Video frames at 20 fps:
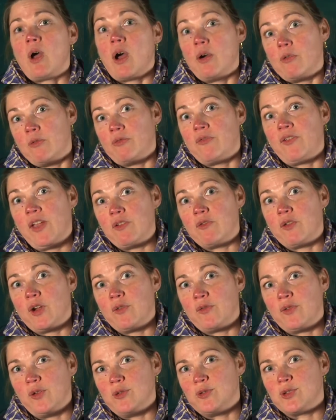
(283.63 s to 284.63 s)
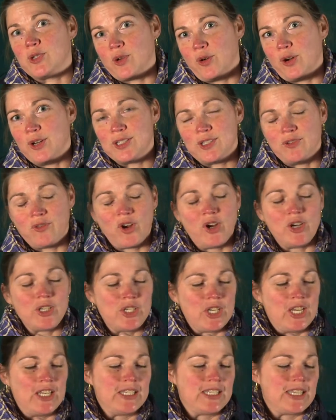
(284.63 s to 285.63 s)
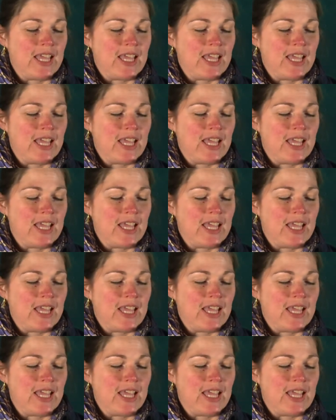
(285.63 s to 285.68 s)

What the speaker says: a favorite food source of urchins.